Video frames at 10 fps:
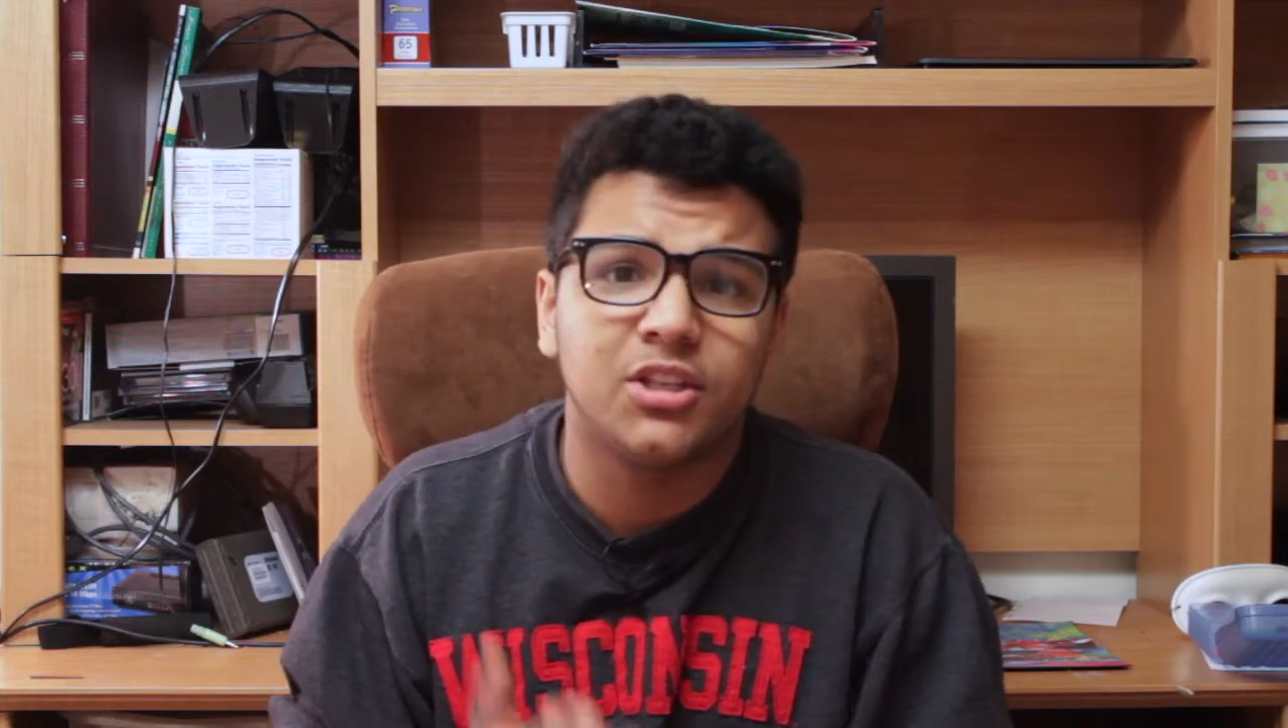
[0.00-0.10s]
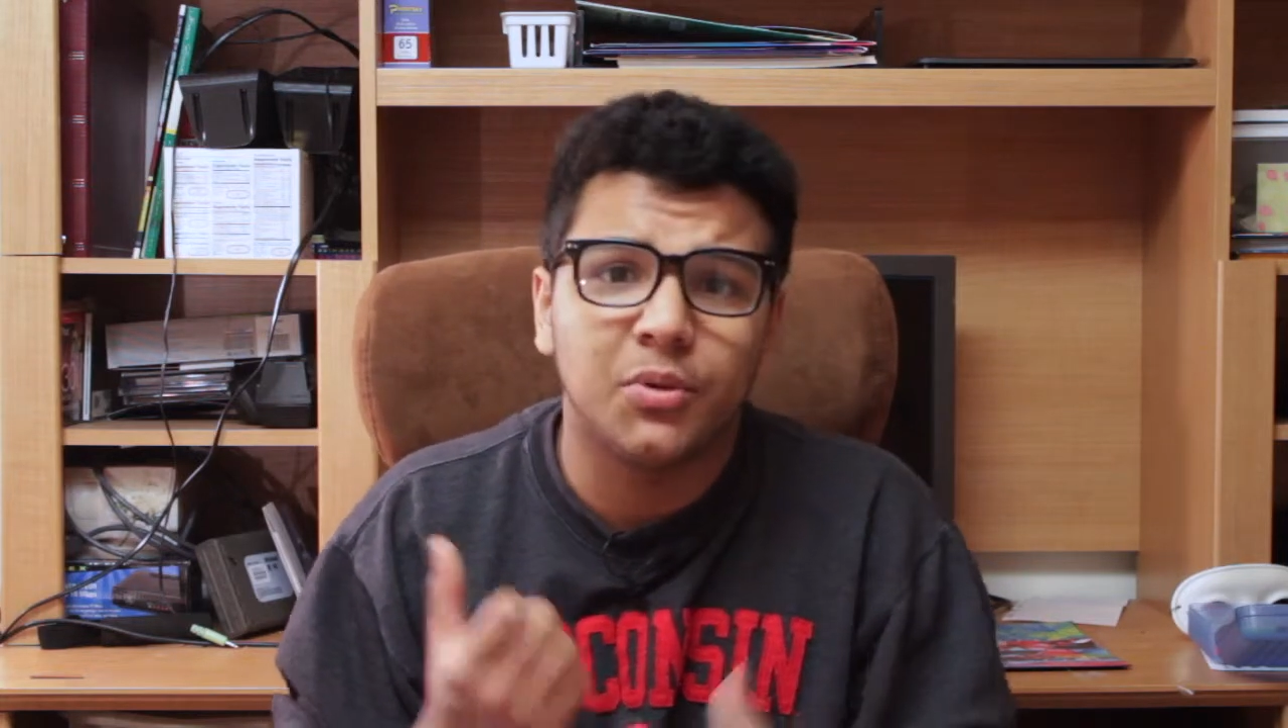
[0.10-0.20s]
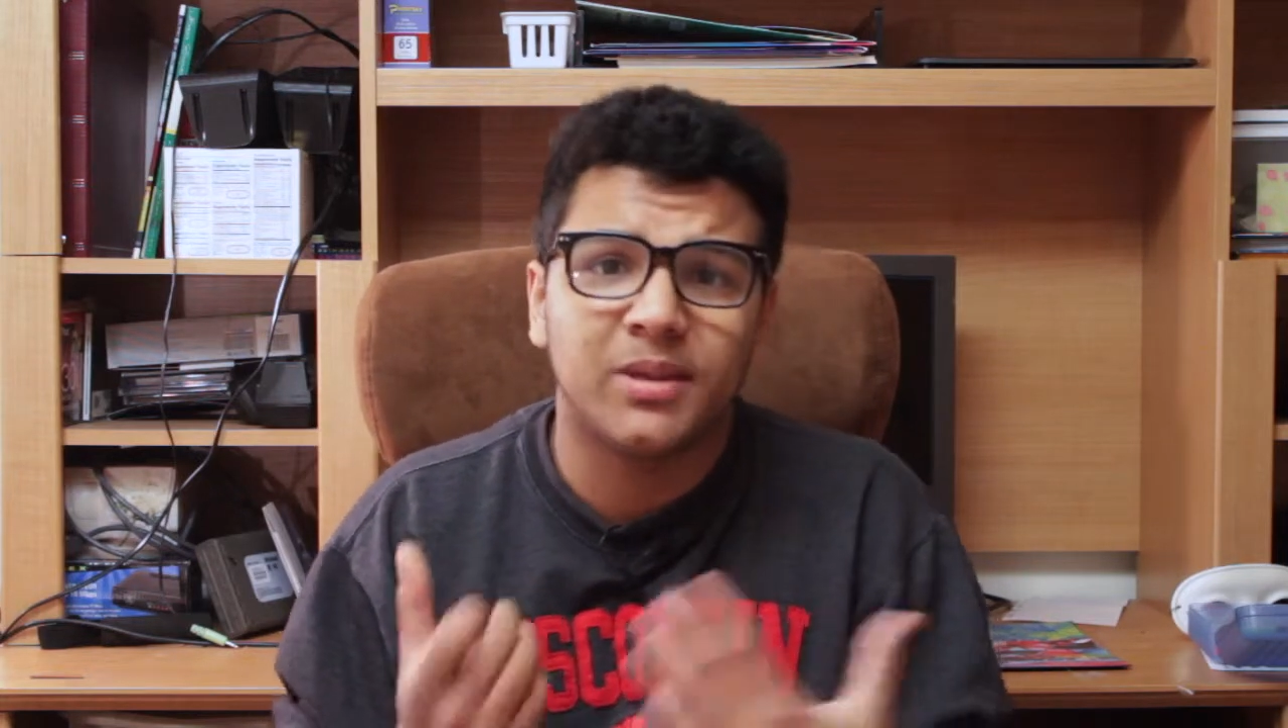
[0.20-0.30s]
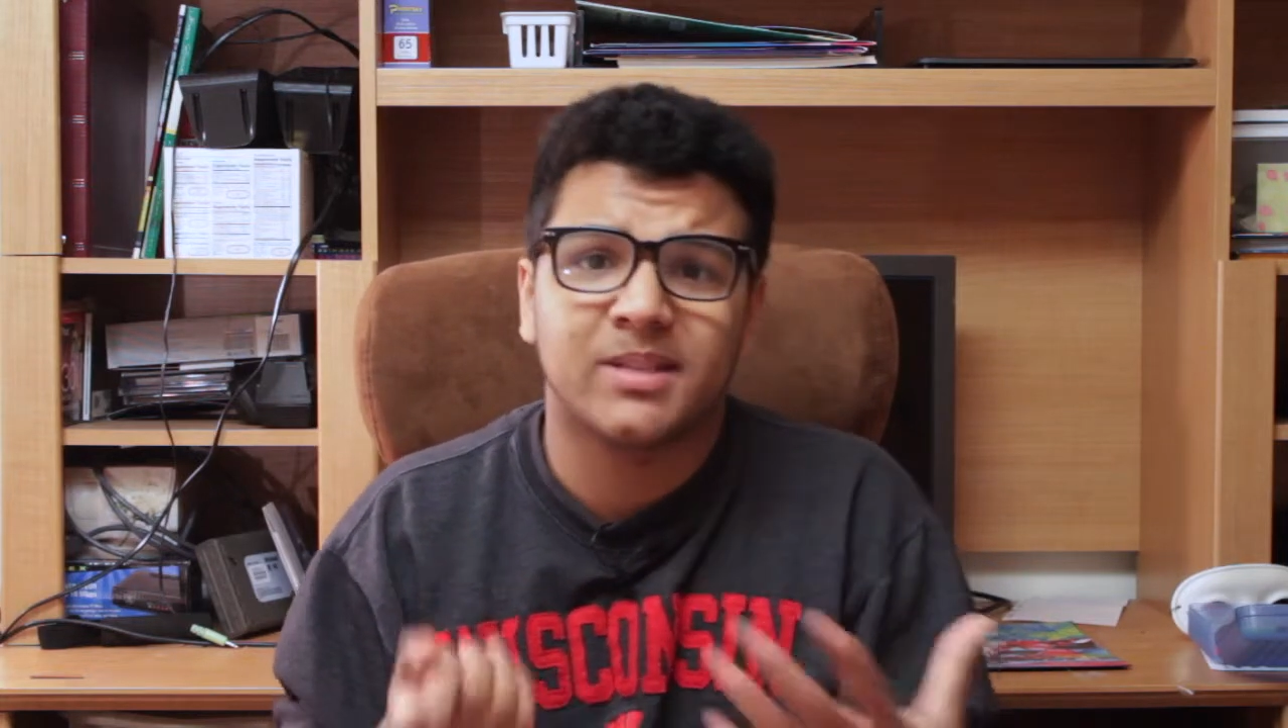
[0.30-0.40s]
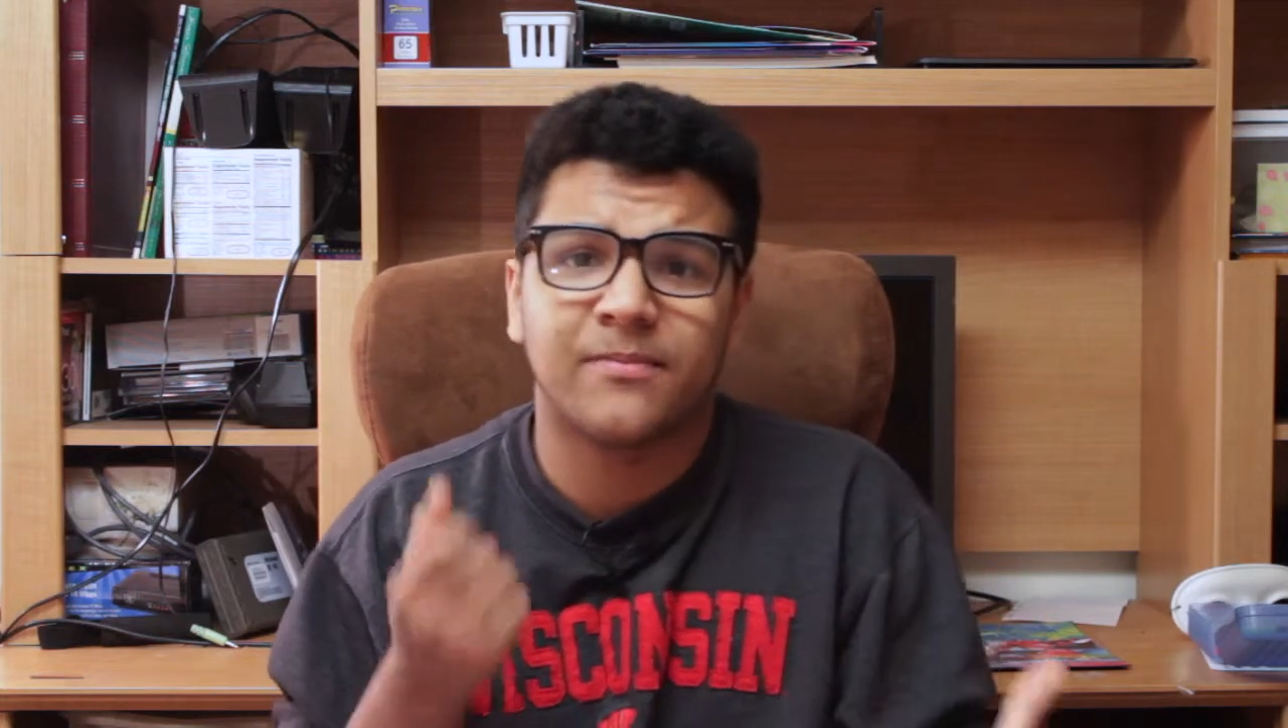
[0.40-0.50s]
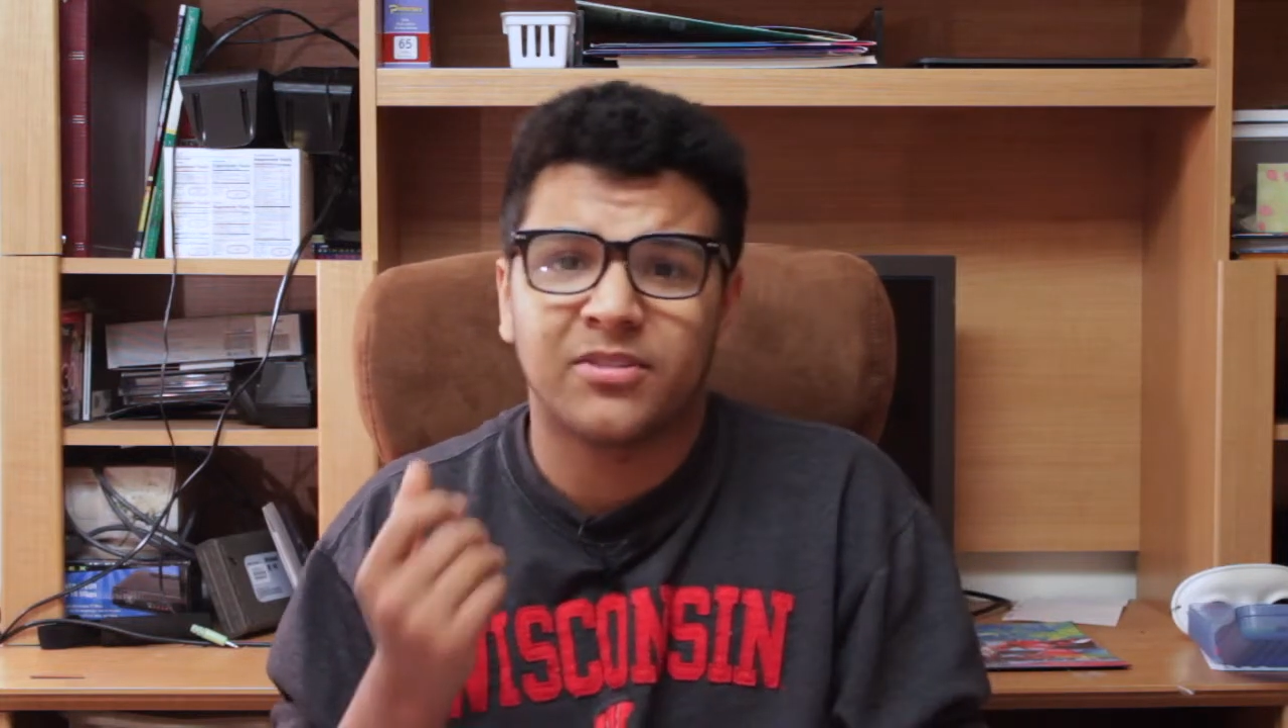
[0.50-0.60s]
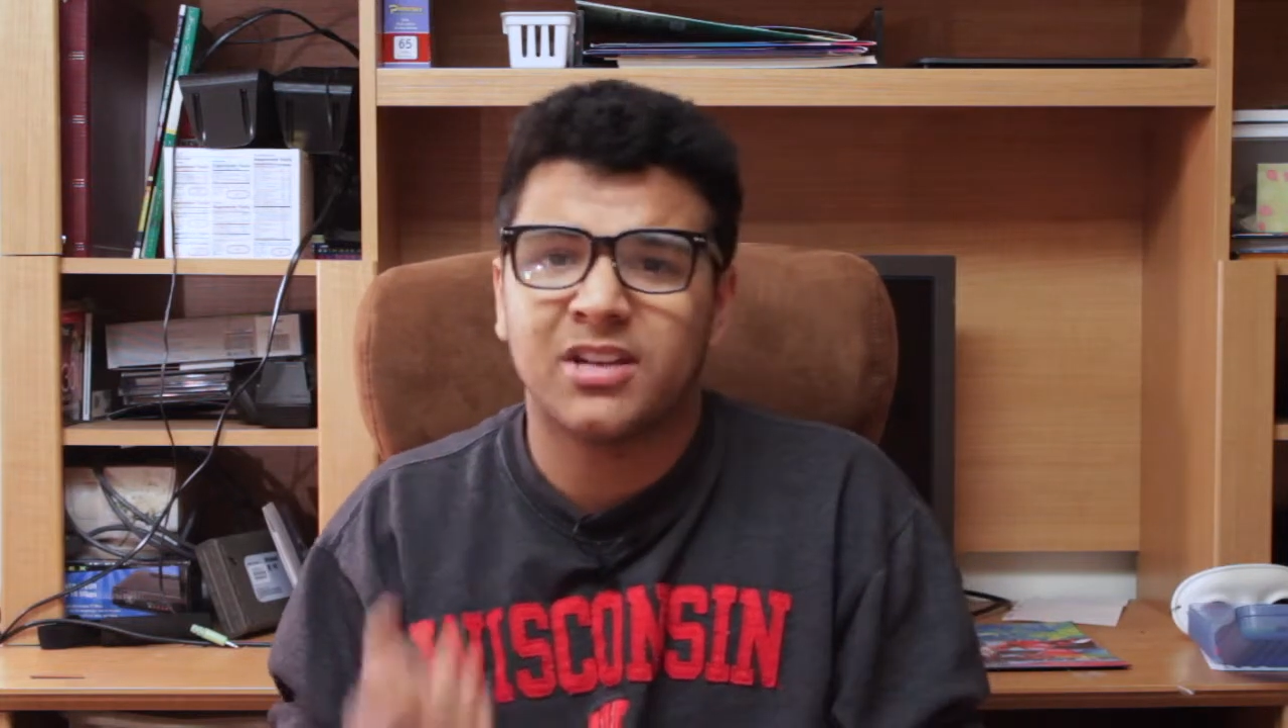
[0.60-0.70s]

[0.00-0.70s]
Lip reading: doing some